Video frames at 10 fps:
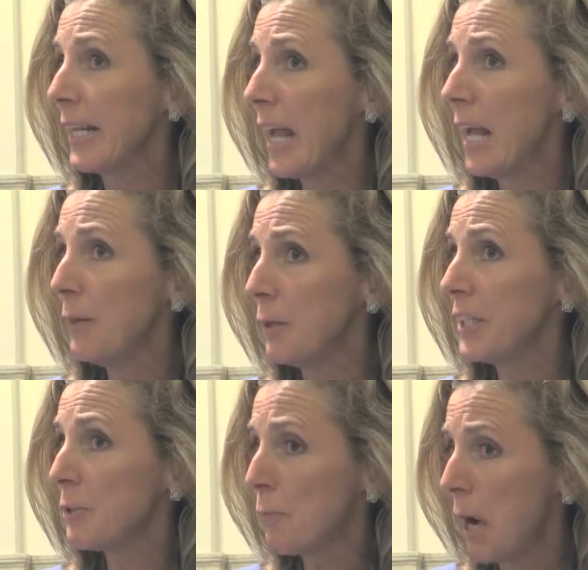again, when
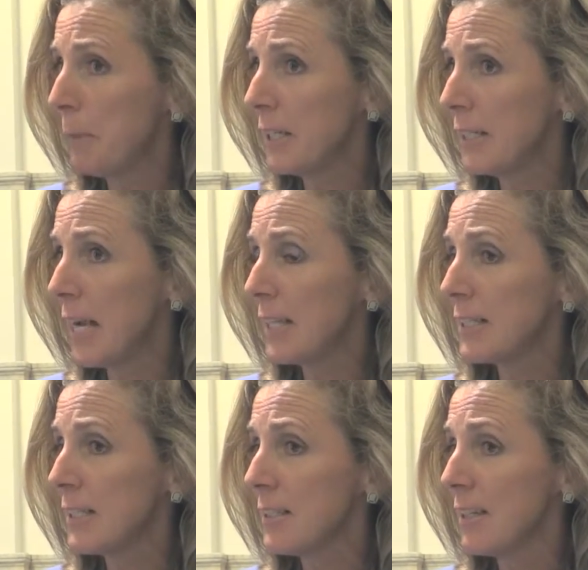it's property
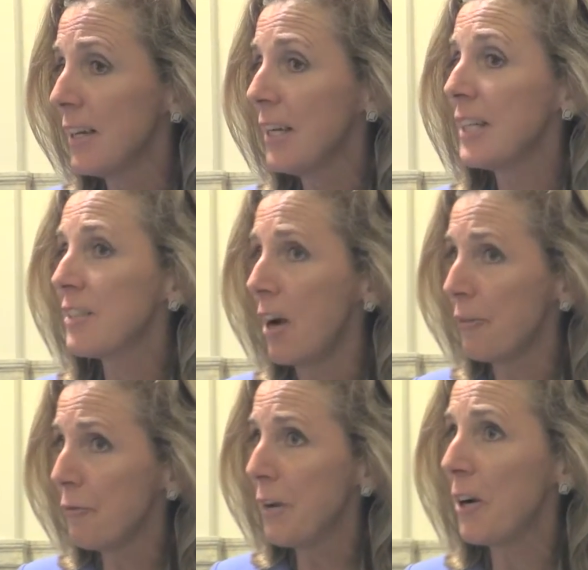taxes, it's
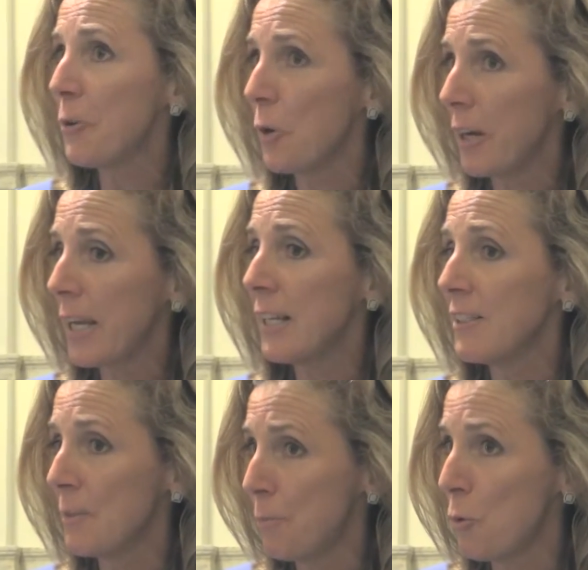unfair to our
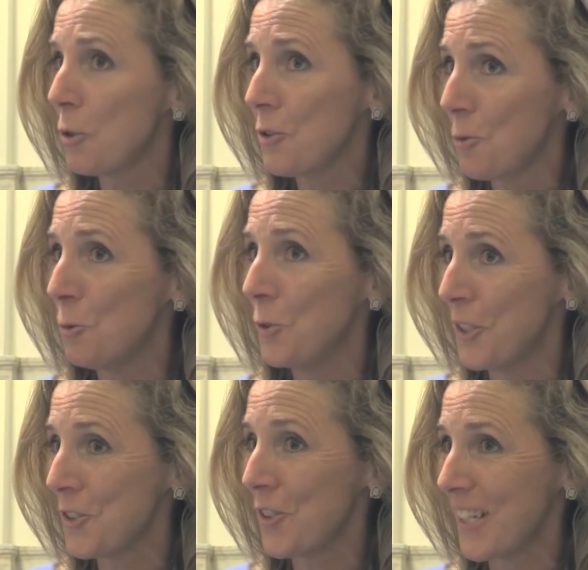kids in poor school
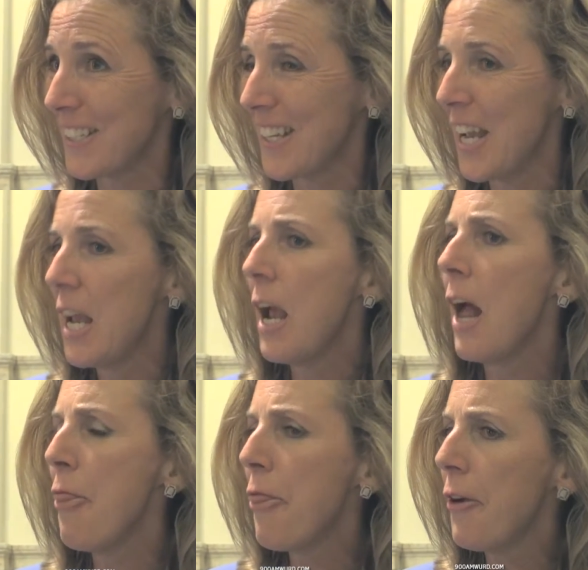districts.
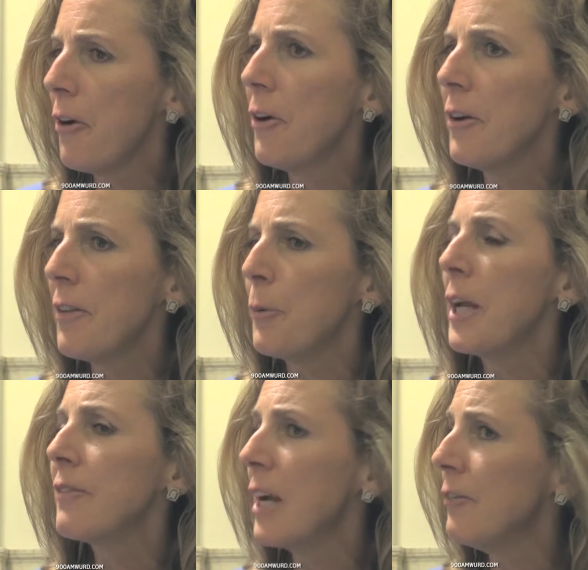And third, that
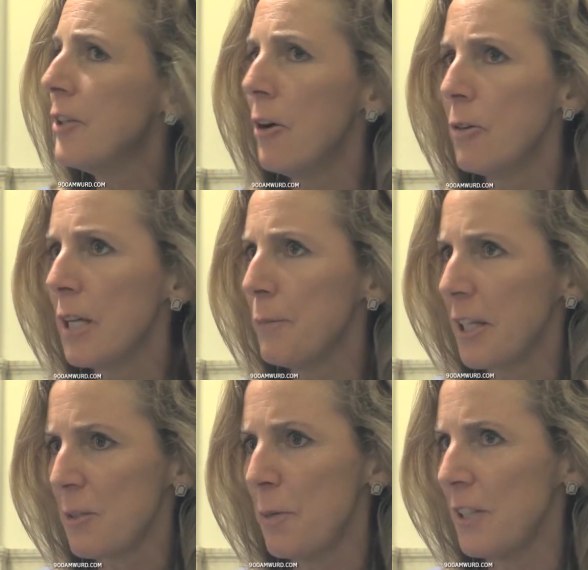we have to have a no
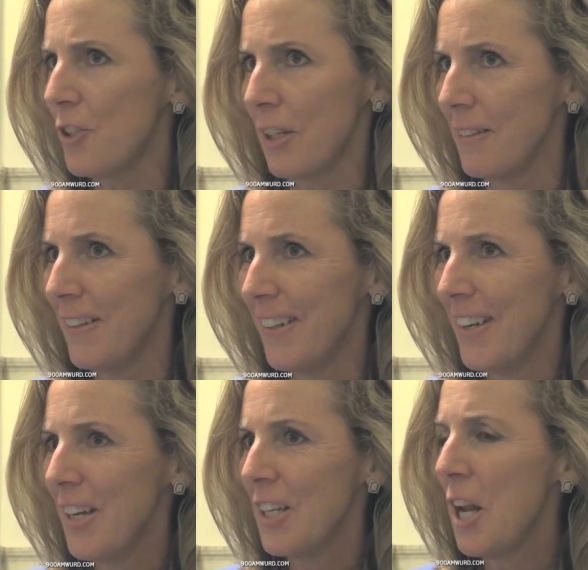gimmicks budget.
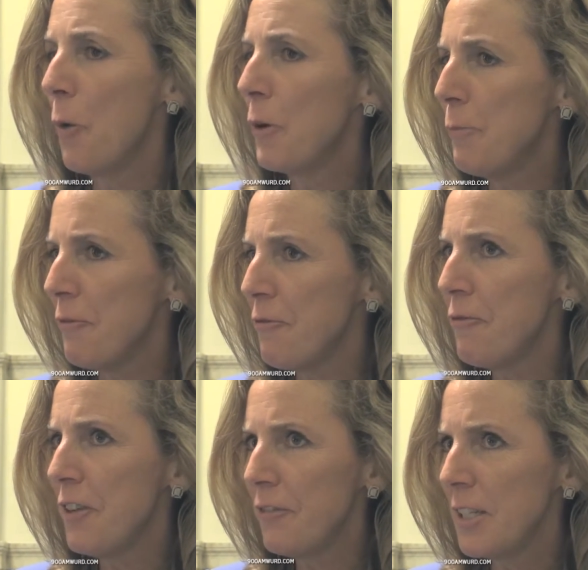You know, we've been
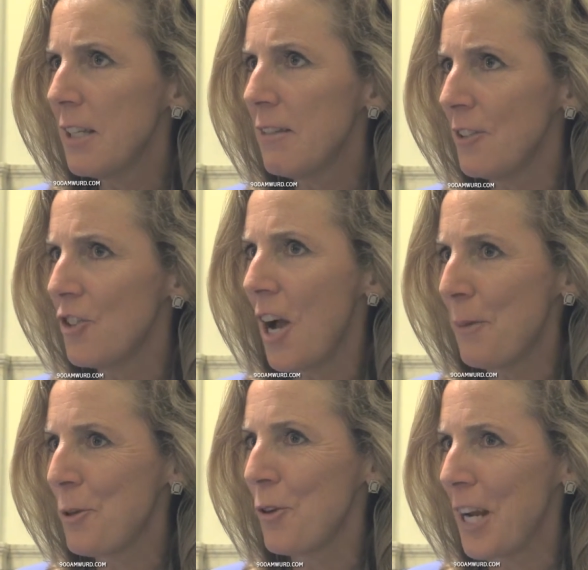50th in
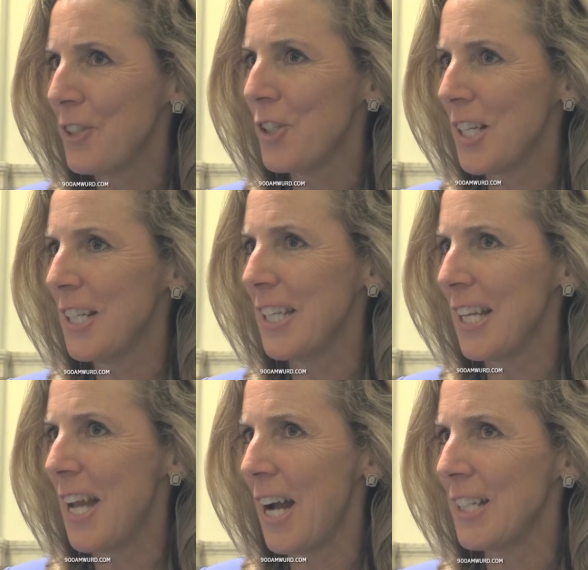job creation in the
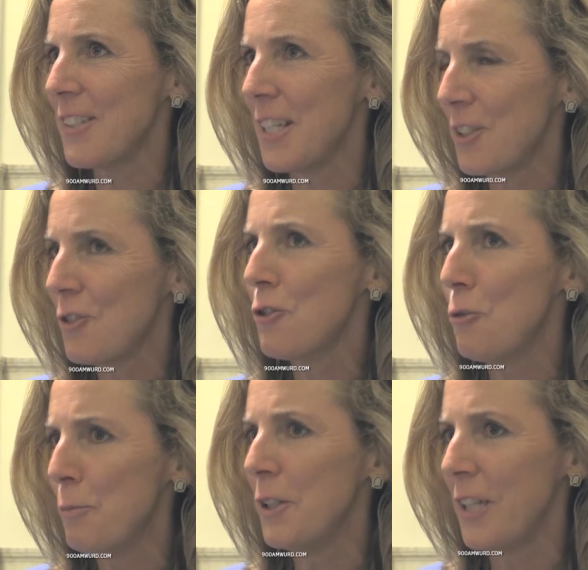United States,
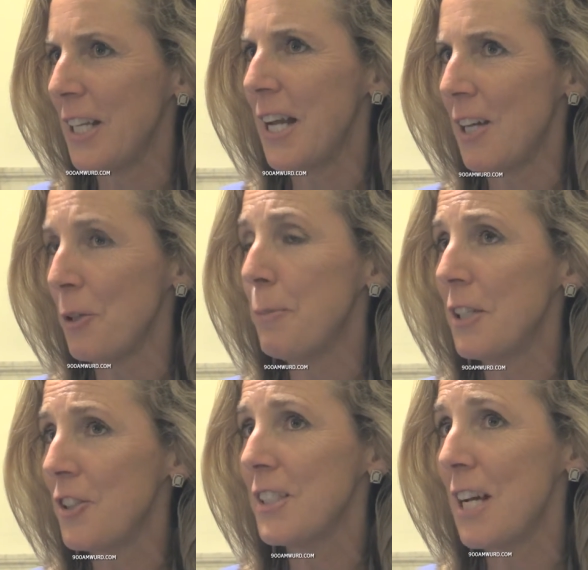$2 billion
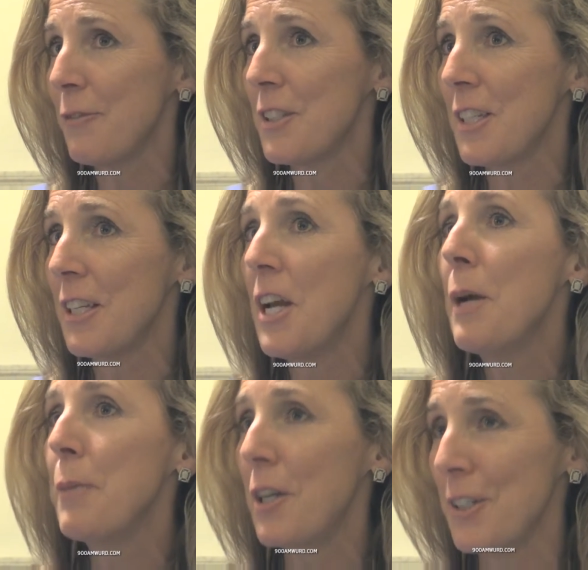budget deficit,
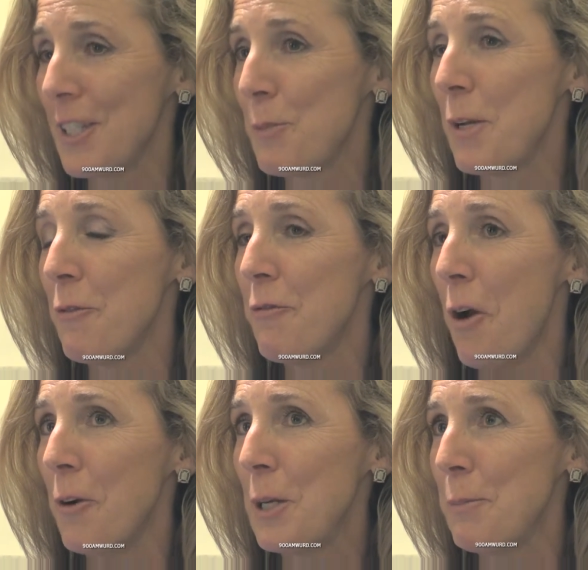because it's been
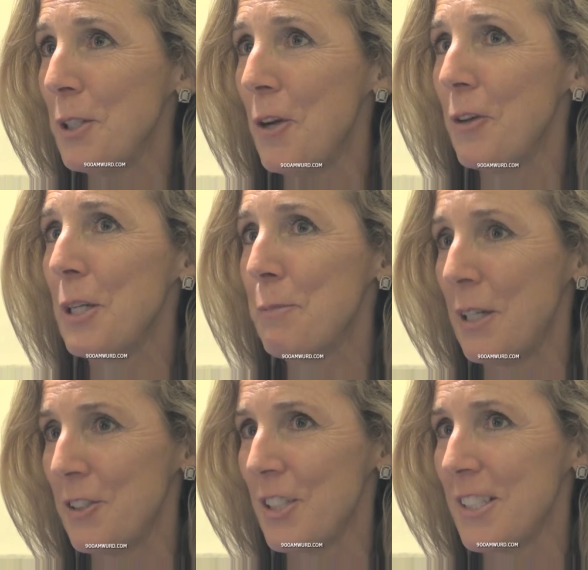phony baloney
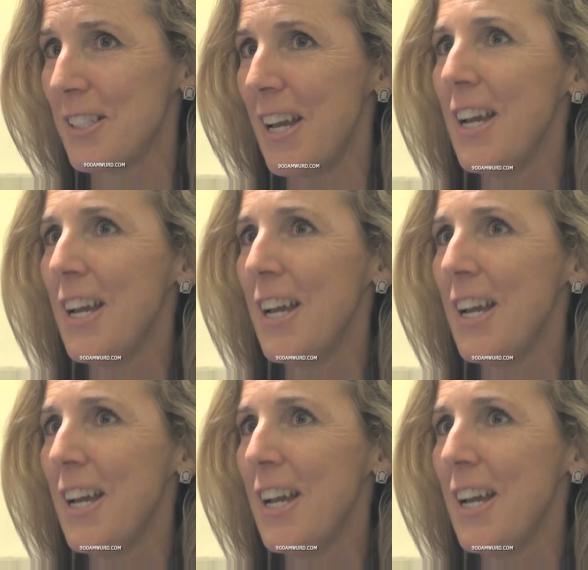budgets.